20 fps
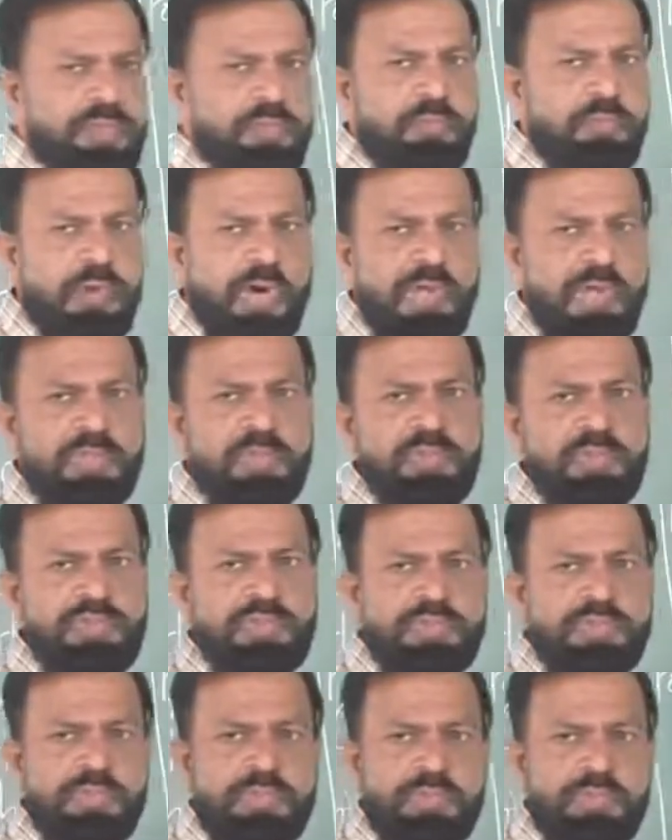want to
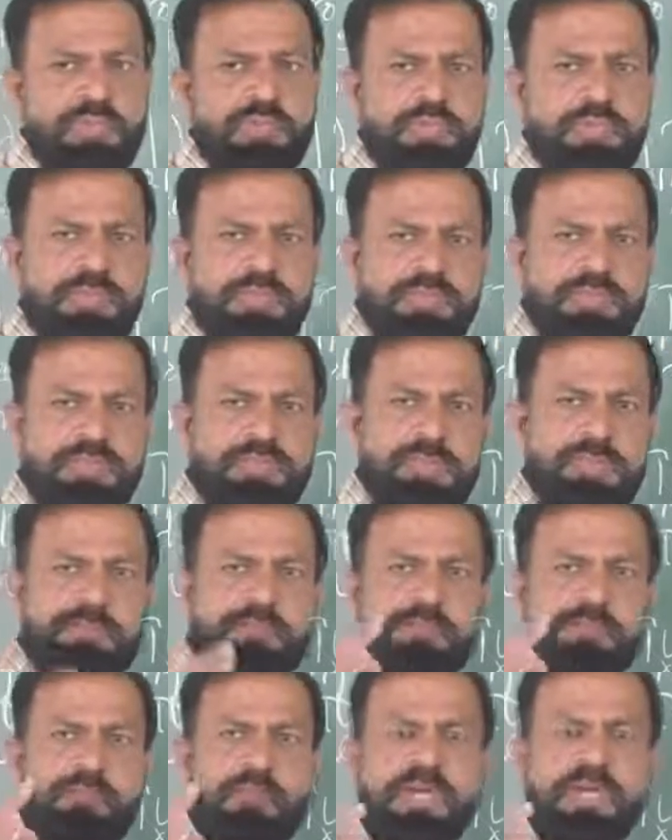show
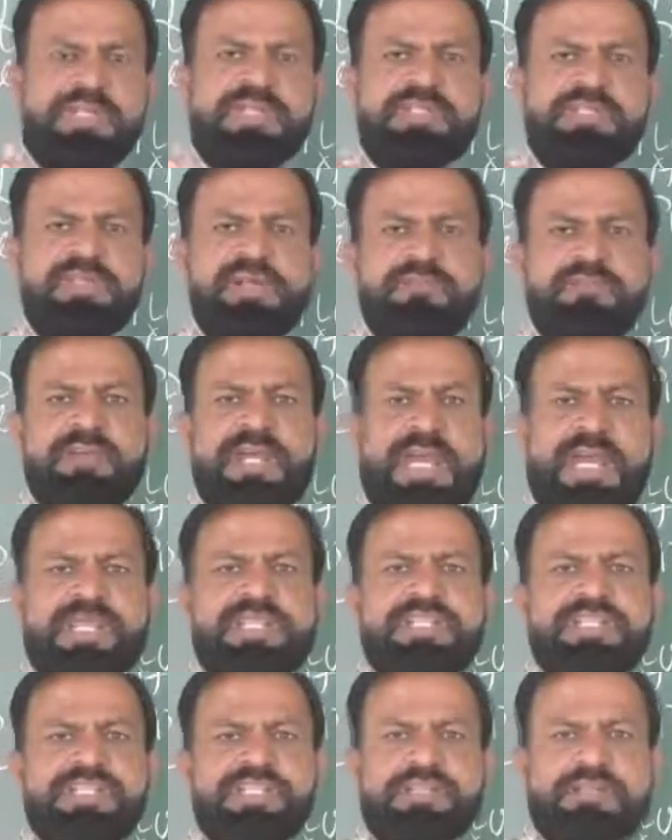the point of
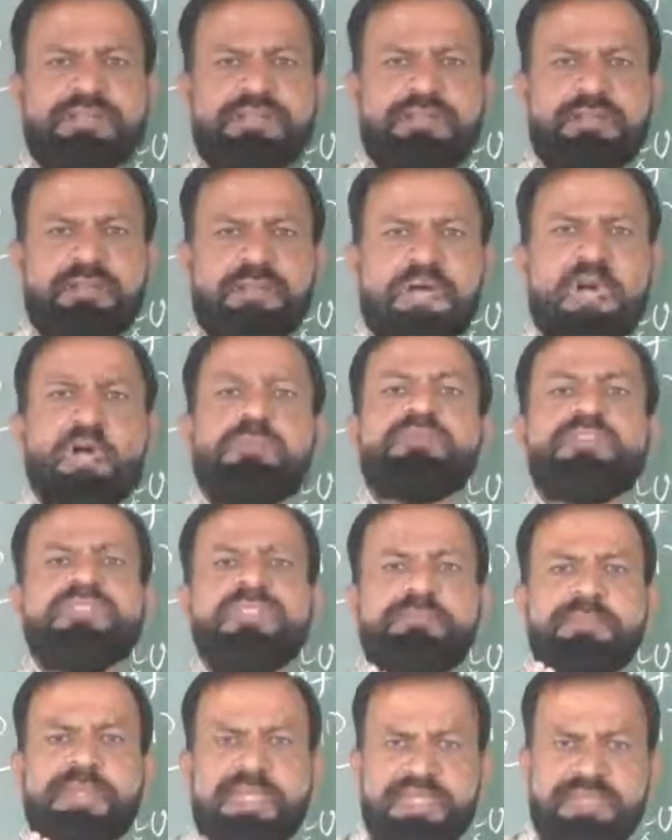action of
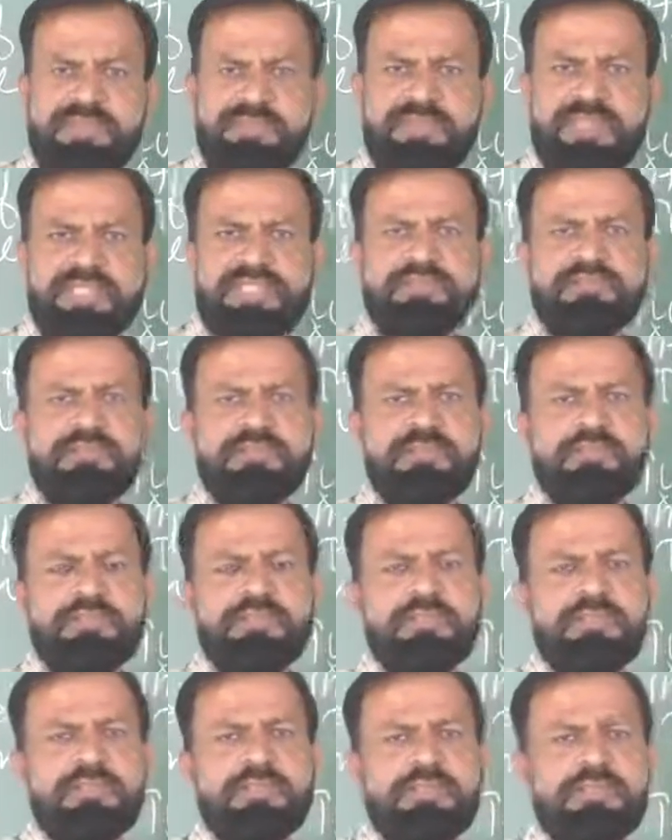some
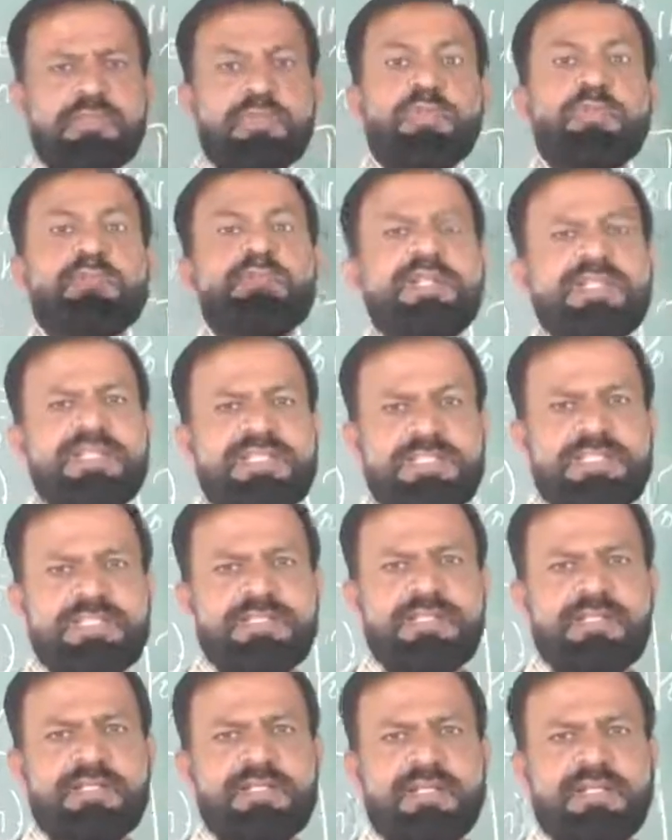event took place
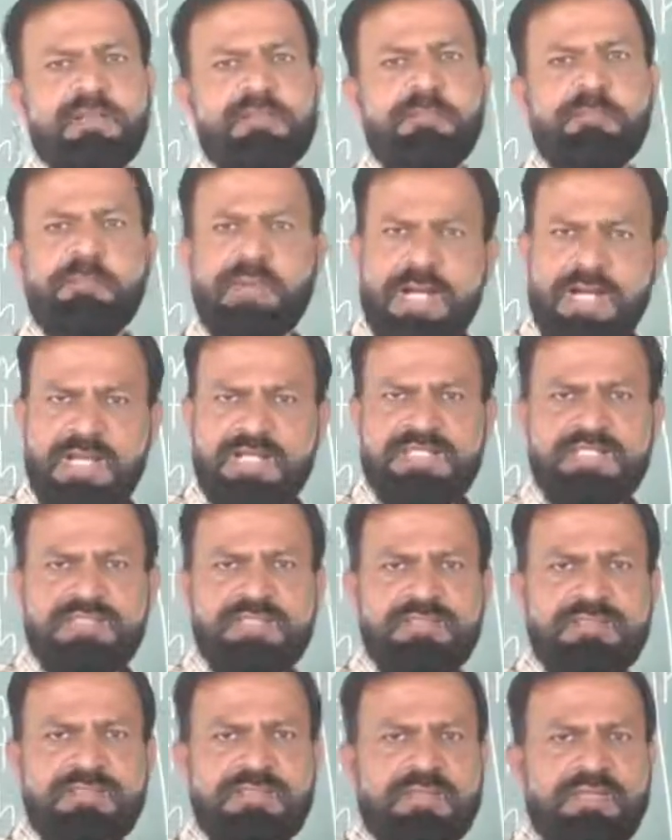in a
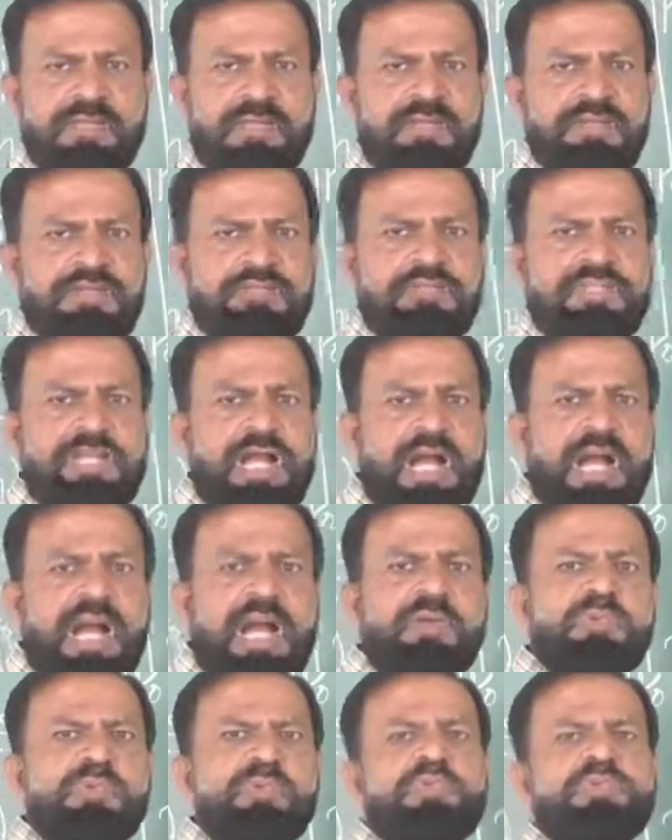past, we
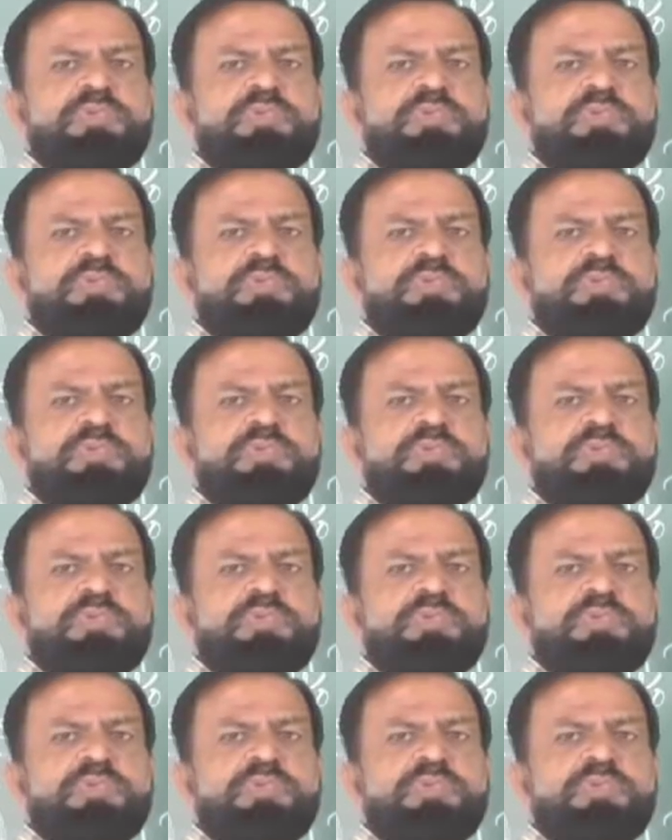have to